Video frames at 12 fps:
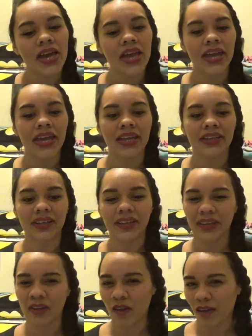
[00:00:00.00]
and
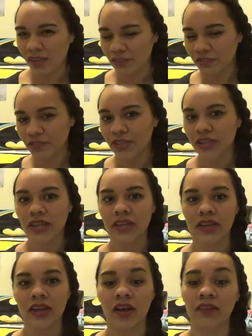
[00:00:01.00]
click off
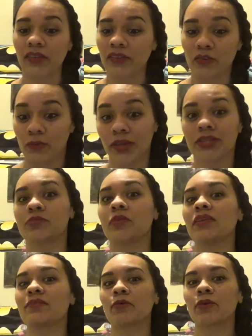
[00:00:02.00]
unless you want to
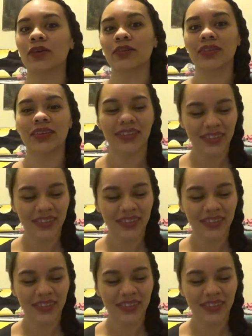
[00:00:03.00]
be spoiled.